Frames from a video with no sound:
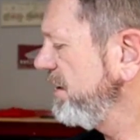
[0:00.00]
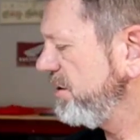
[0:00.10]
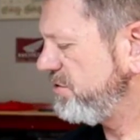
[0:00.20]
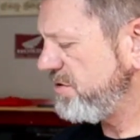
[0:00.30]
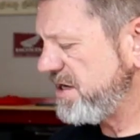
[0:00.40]

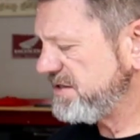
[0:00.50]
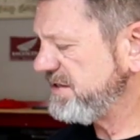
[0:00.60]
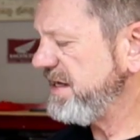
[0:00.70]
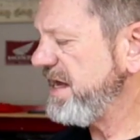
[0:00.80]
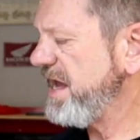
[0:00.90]

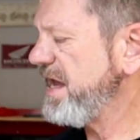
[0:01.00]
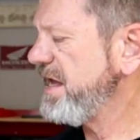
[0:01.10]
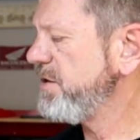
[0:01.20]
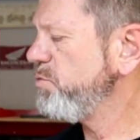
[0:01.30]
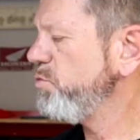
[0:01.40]
crusty,
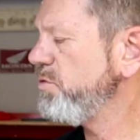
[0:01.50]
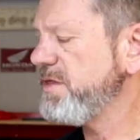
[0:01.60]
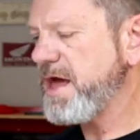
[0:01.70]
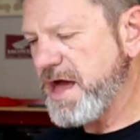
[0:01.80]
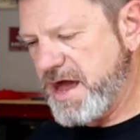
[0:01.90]
and
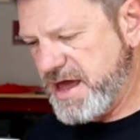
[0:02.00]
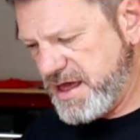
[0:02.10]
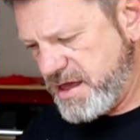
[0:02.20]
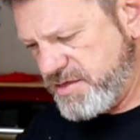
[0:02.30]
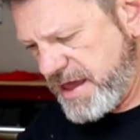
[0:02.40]

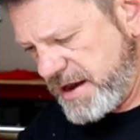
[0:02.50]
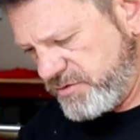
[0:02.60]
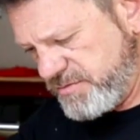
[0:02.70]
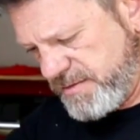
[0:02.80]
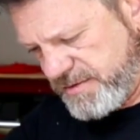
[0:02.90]
I
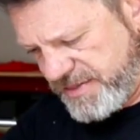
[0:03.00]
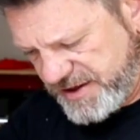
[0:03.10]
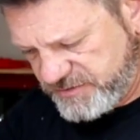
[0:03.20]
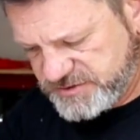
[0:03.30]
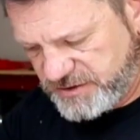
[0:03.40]
don't remember, I
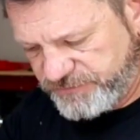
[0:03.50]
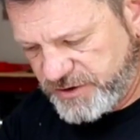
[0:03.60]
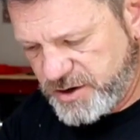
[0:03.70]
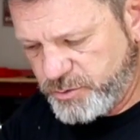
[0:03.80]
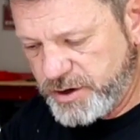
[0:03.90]
think it was the
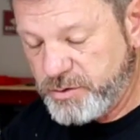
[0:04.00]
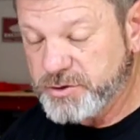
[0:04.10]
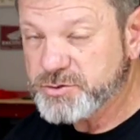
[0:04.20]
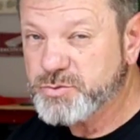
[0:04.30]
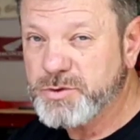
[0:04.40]
front wheel
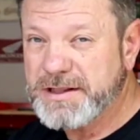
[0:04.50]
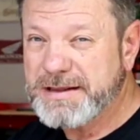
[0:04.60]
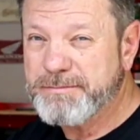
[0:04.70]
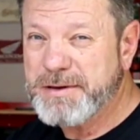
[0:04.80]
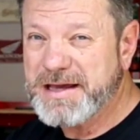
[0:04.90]
was
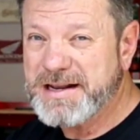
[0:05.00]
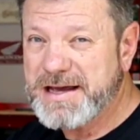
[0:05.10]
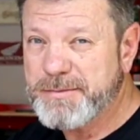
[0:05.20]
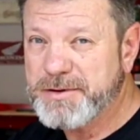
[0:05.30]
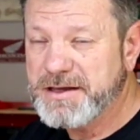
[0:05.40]
really bent
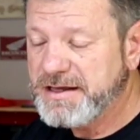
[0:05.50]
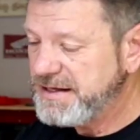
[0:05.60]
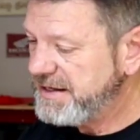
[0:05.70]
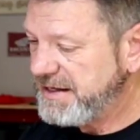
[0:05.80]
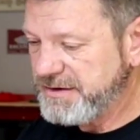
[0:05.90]
up.
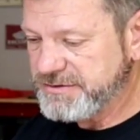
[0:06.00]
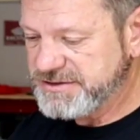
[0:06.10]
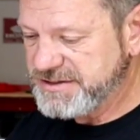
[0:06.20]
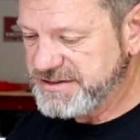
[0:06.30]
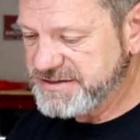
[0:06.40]
It
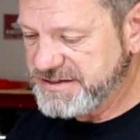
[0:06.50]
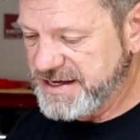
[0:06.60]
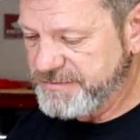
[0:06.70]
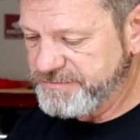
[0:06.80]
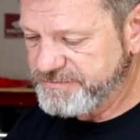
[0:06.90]
was just
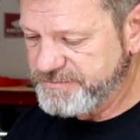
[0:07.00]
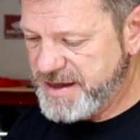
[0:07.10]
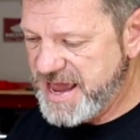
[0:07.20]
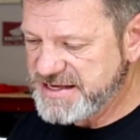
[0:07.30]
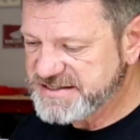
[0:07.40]

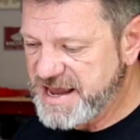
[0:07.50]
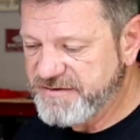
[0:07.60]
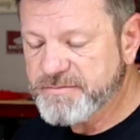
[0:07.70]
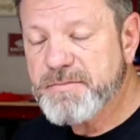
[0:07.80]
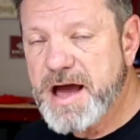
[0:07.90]
past
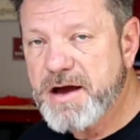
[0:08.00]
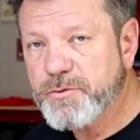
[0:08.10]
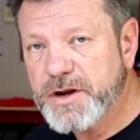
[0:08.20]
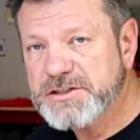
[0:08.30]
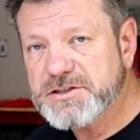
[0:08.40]
saving. My
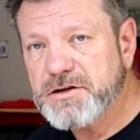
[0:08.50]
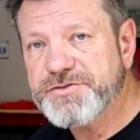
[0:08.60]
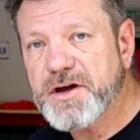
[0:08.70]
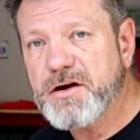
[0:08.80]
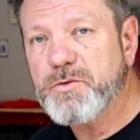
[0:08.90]
original
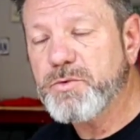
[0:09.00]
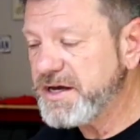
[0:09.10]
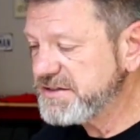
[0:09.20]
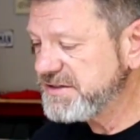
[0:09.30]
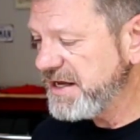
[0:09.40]
thought
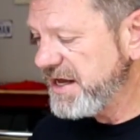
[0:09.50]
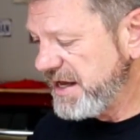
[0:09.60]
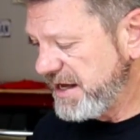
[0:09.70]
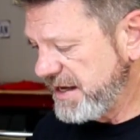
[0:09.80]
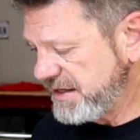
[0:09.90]
was
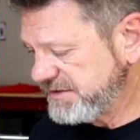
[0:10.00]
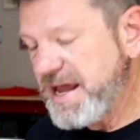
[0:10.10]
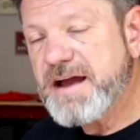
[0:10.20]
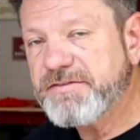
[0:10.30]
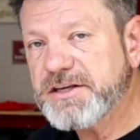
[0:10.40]
to
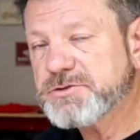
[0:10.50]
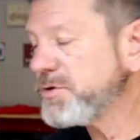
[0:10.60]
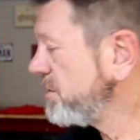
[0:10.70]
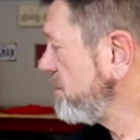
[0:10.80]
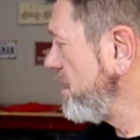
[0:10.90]
have these
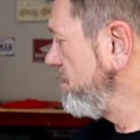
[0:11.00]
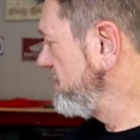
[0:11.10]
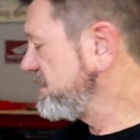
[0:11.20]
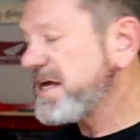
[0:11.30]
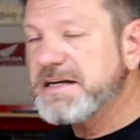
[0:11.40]
re-chromed
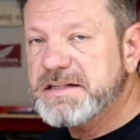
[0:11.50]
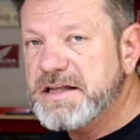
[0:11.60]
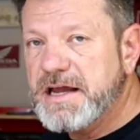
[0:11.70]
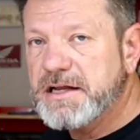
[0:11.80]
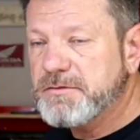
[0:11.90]
as I did
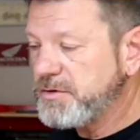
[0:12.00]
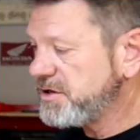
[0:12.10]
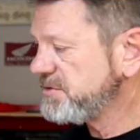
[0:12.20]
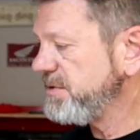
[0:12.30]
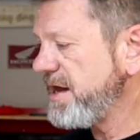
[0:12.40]
the
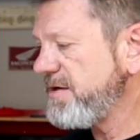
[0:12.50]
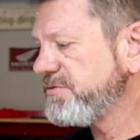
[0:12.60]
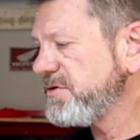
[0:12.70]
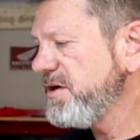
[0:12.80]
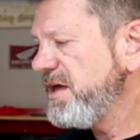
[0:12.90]
handlebars, but
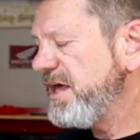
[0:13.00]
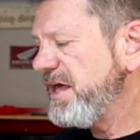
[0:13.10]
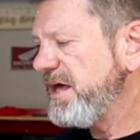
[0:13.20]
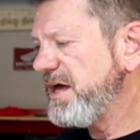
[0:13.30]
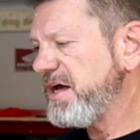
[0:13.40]
after
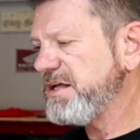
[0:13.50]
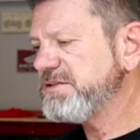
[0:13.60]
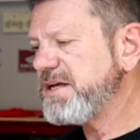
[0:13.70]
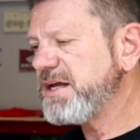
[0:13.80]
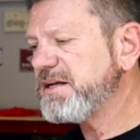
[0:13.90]

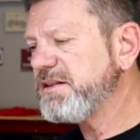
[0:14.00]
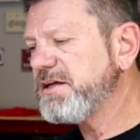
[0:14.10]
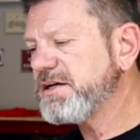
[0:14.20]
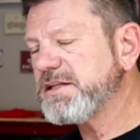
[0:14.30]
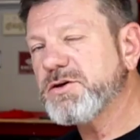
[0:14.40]
taking a
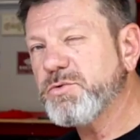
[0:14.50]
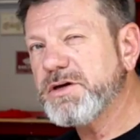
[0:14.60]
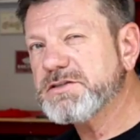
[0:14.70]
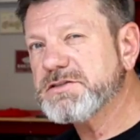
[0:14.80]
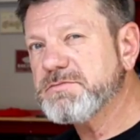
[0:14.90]
look at the
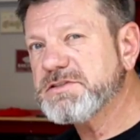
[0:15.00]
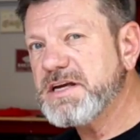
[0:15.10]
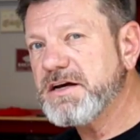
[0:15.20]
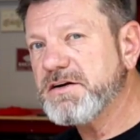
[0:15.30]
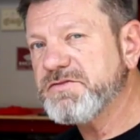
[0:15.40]
wheels
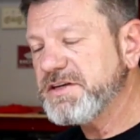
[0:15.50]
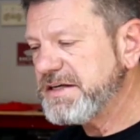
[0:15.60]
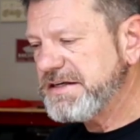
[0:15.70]
themselves,